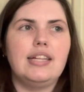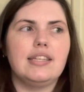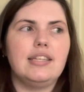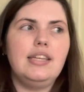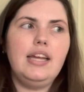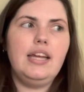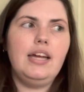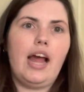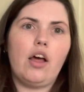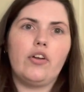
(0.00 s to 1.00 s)
and see
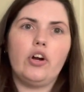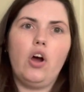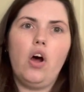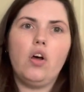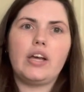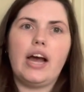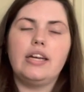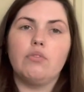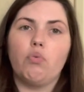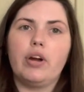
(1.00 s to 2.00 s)
how they're all
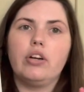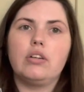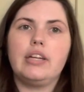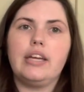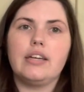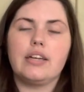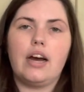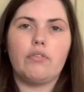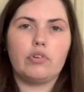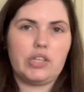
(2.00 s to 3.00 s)
kind of weirdly in
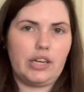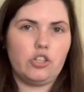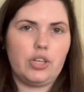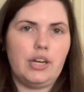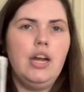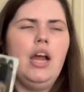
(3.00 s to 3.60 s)
conversation